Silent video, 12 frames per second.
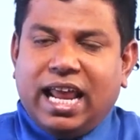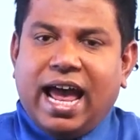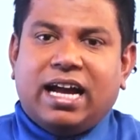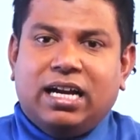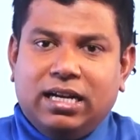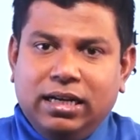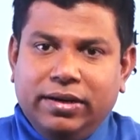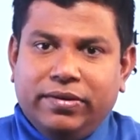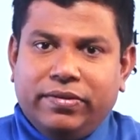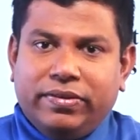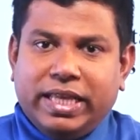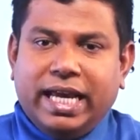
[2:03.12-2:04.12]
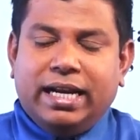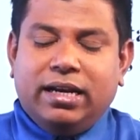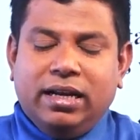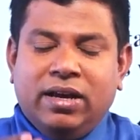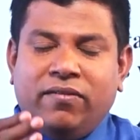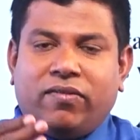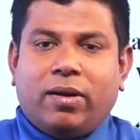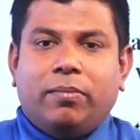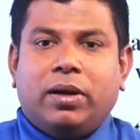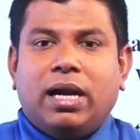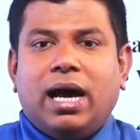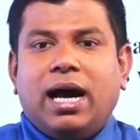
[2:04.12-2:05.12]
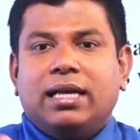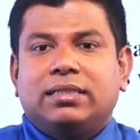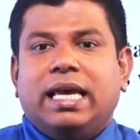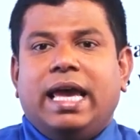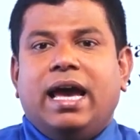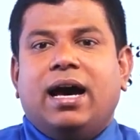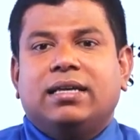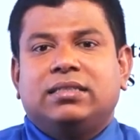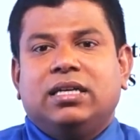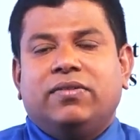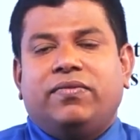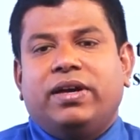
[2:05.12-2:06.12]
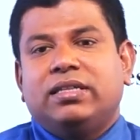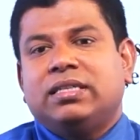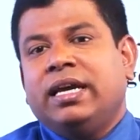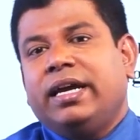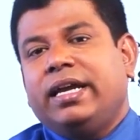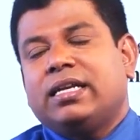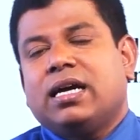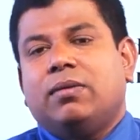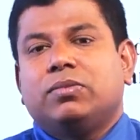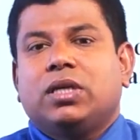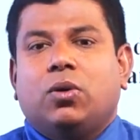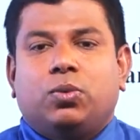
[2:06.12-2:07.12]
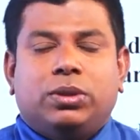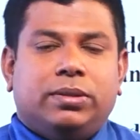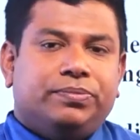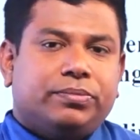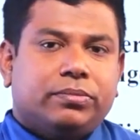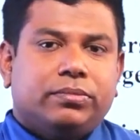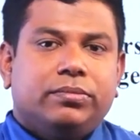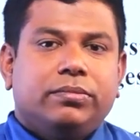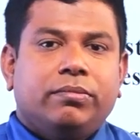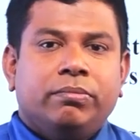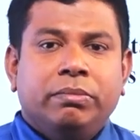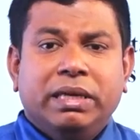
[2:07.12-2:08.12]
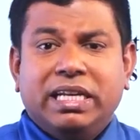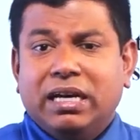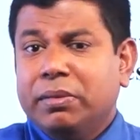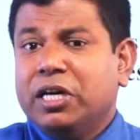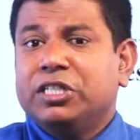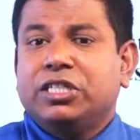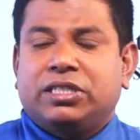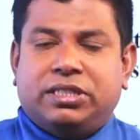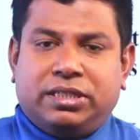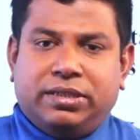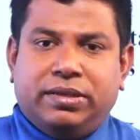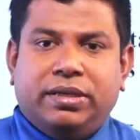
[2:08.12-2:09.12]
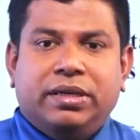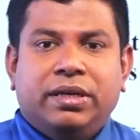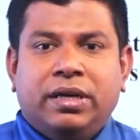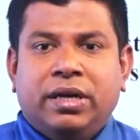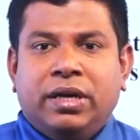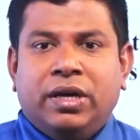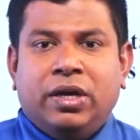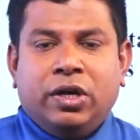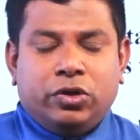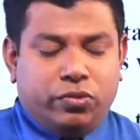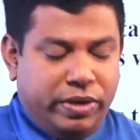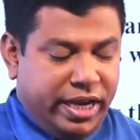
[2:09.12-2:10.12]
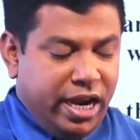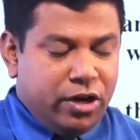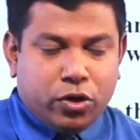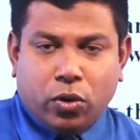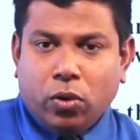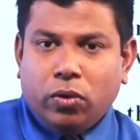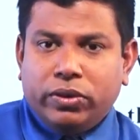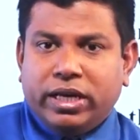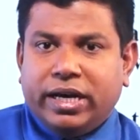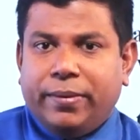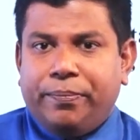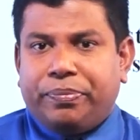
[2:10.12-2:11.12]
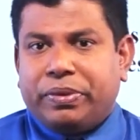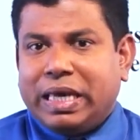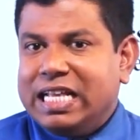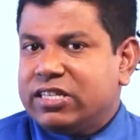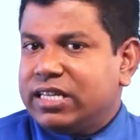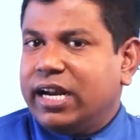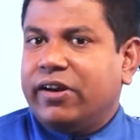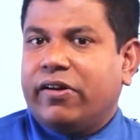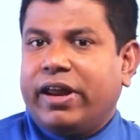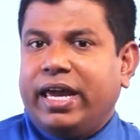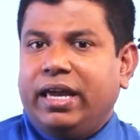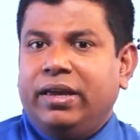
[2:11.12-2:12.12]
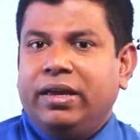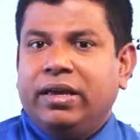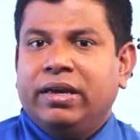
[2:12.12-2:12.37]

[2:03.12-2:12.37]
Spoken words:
angle, then from glass air surface it comes out, it emerges. So we can draw the incident ray,